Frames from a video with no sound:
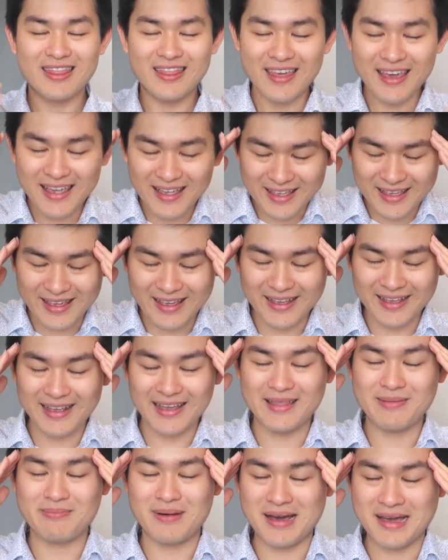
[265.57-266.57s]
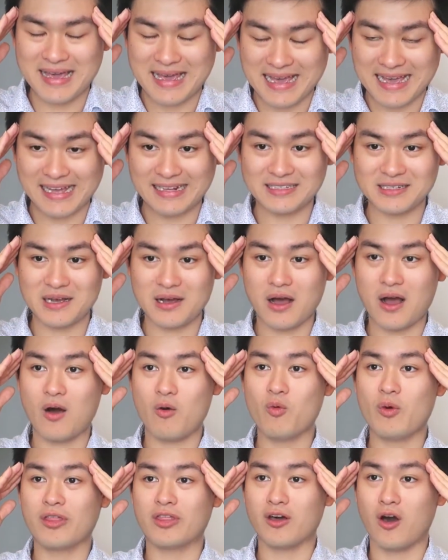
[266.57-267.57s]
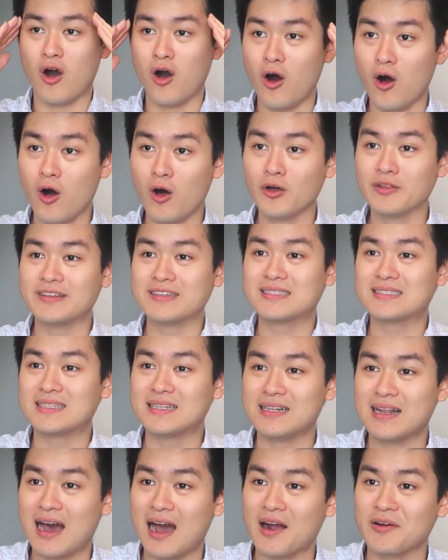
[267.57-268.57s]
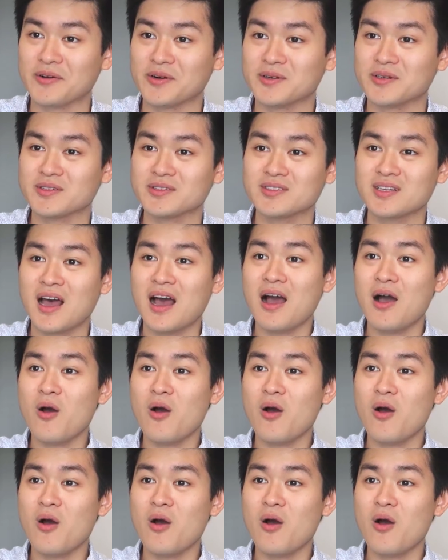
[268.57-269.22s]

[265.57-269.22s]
thinking in my head with all the scenarios,